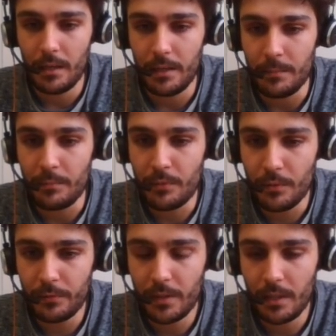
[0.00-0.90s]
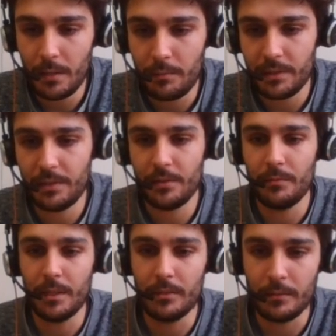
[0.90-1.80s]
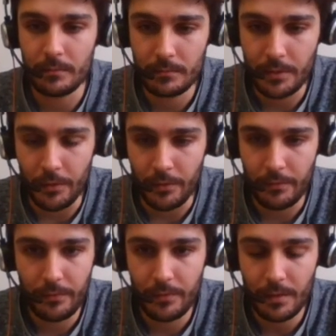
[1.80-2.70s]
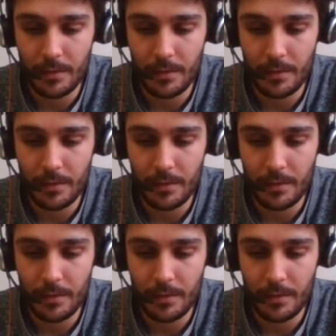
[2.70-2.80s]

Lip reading: improve the precision recall curve.